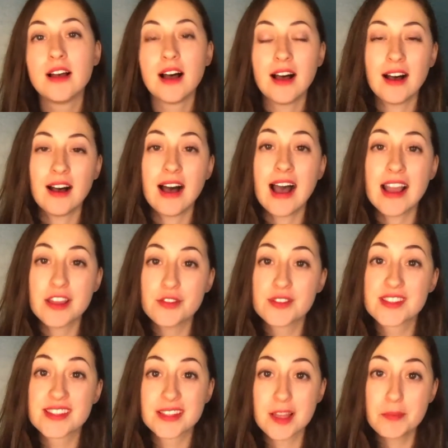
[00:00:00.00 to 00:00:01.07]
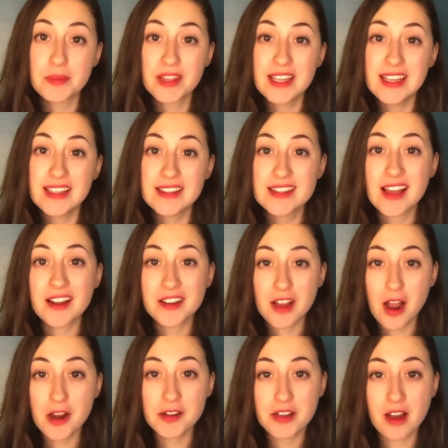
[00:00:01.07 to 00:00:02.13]
I use slip leads on
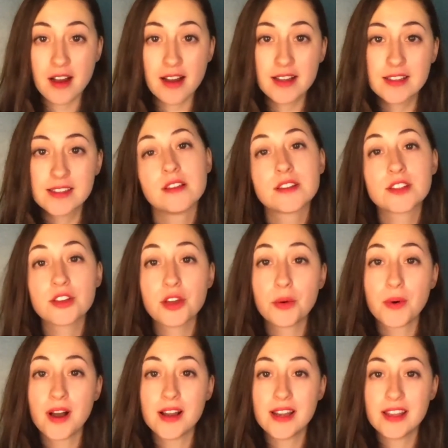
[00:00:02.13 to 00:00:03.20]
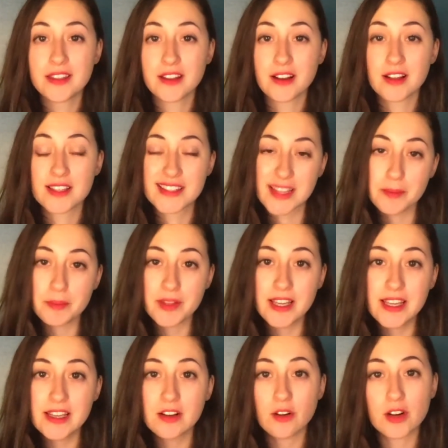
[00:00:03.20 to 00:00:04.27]
young dogs. So you'll want either a slip
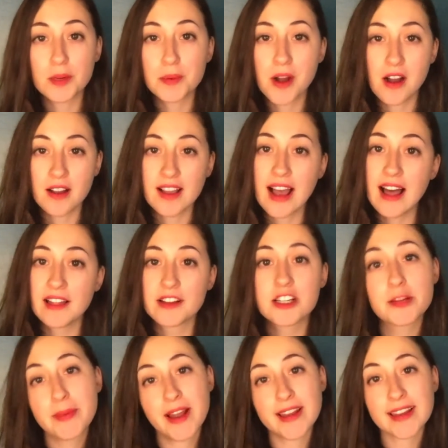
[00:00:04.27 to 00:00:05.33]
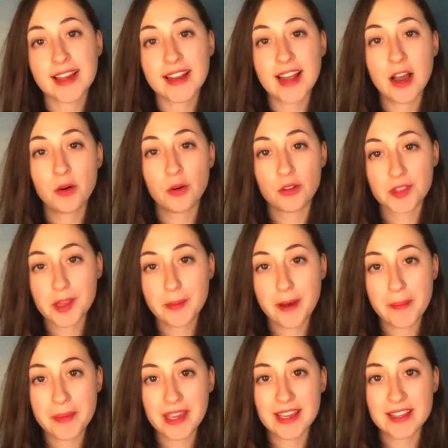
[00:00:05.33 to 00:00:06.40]
lead or a prong collar depending on how old the
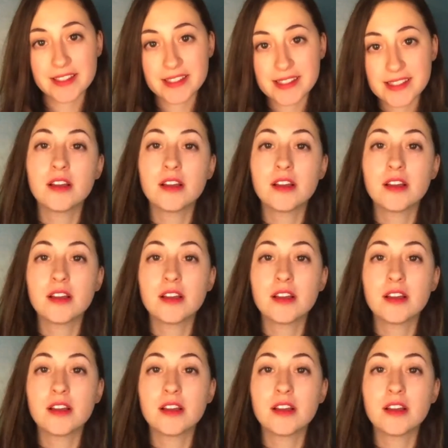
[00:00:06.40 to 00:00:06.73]
puppy is.